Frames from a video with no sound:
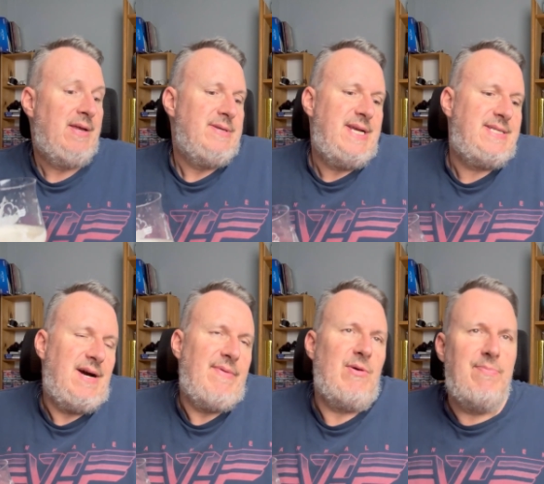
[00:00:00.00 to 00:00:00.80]
Is it
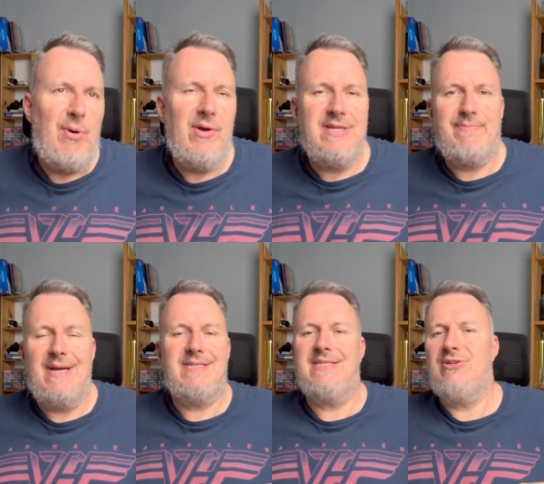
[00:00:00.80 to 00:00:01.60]
up there with Polly's
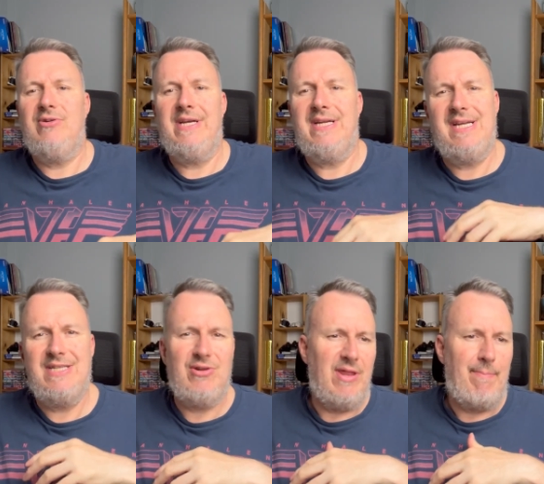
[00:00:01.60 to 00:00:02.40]
best? It's not.
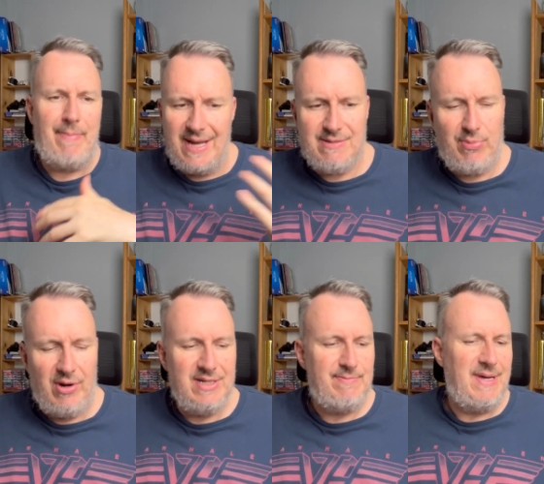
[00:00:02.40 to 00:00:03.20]
It's not the best
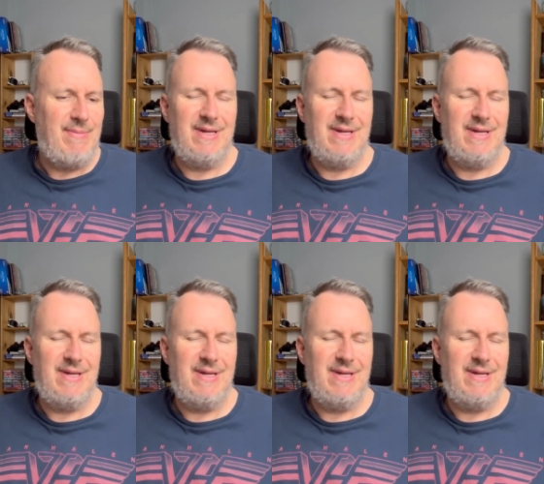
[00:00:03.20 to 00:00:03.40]
Polly's beer,